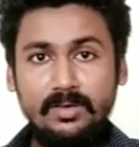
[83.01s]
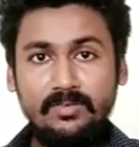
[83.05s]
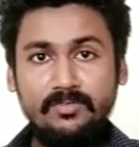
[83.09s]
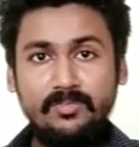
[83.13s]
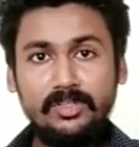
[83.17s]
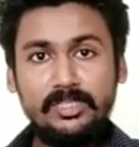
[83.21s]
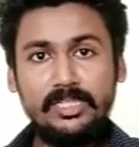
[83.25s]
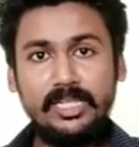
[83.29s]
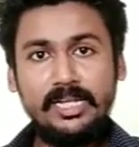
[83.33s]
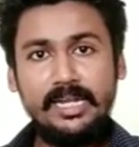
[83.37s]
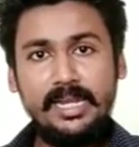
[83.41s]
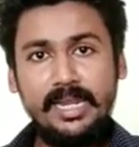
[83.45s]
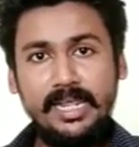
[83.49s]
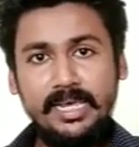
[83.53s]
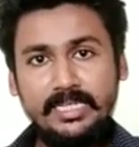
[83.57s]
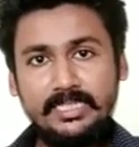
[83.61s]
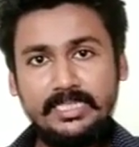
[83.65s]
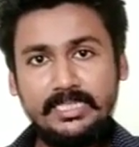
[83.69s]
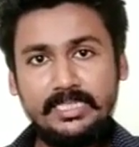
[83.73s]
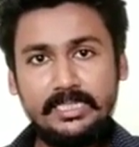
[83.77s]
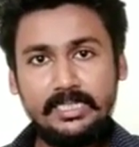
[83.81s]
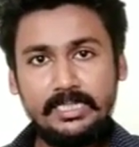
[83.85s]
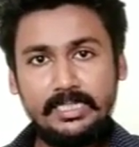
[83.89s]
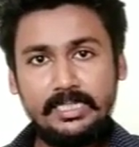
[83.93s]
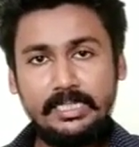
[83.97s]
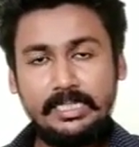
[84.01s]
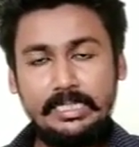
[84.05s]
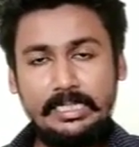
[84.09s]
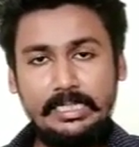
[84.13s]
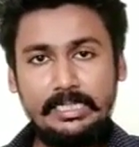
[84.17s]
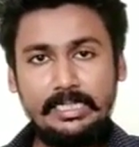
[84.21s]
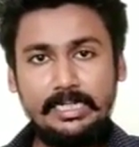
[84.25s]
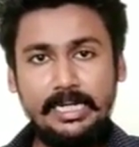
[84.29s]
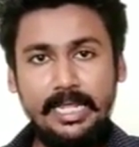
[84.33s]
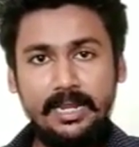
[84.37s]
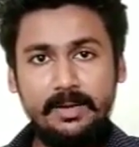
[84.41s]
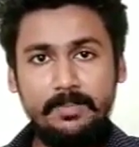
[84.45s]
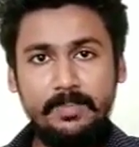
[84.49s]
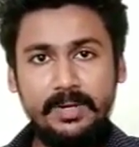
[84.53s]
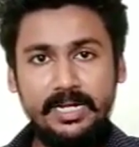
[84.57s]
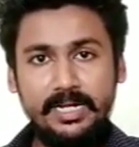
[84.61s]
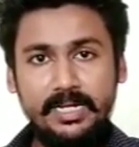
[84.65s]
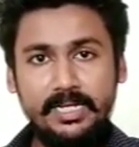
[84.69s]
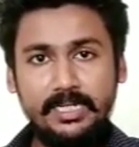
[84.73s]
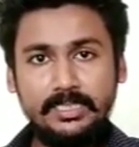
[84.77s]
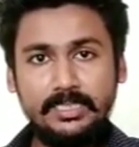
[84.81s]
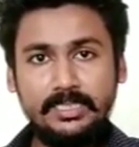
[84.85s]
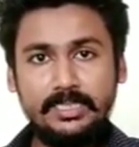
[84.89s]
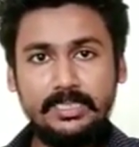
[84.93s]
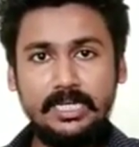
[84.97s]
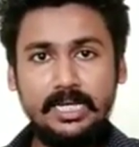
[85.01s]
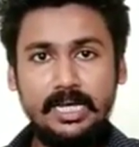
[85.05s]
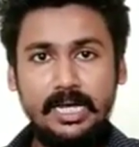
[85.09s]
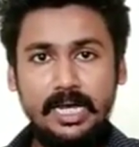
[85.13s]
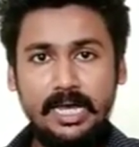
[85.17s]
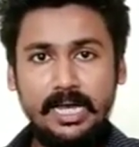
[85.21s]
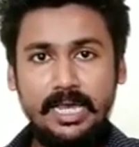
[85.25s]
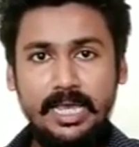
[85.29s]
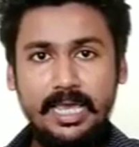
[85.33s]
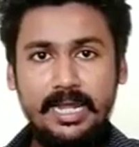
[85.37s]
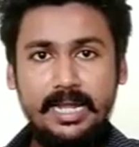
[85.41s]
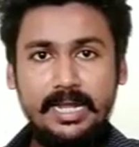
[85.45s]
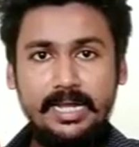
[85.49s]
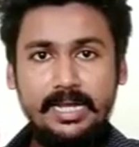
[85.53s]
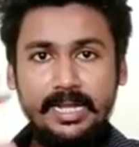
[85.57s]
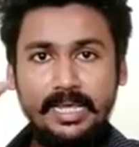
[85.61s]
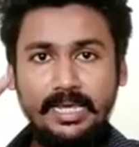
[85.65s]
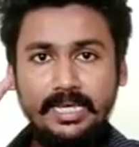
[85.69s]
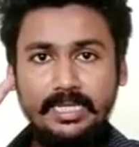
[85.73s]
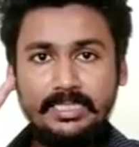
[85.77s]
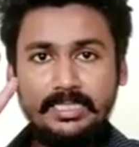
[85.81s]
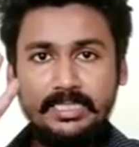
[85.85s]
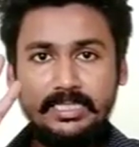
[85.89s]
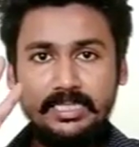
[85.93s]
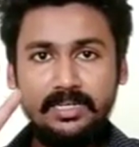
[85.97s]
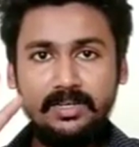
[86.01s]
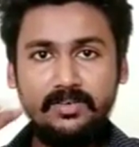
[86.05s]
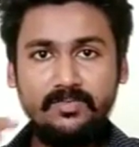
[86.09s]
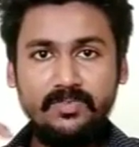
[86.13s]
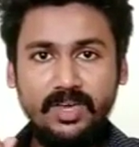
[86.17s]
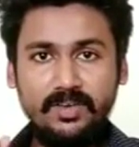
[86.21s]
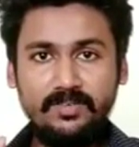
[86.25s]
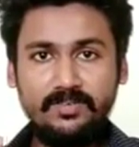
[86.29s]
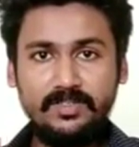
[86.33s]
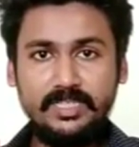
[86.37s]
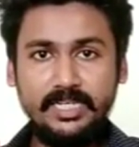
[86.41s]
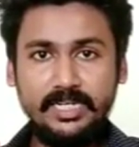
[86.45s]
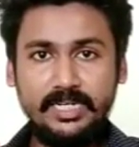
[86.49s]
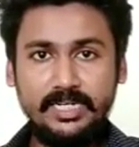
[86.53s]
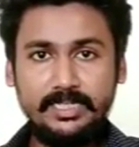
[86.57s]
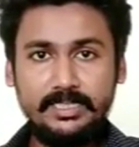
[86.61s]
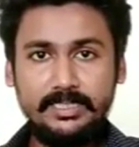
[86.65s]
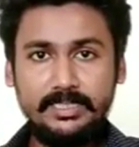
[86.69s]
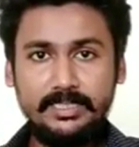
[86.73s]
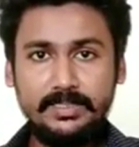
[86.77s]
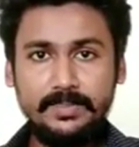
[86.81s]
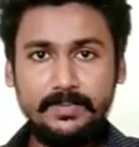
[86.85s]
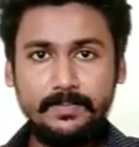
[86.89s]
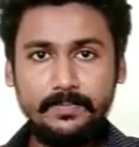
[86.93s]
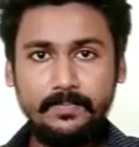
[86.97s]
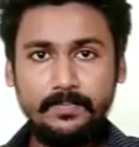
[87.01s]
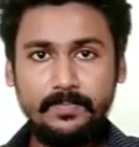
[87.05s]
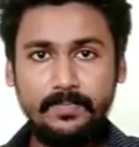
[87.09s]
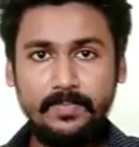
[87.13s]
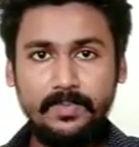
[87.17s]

For the next 10 meters again it takes 5 seconds.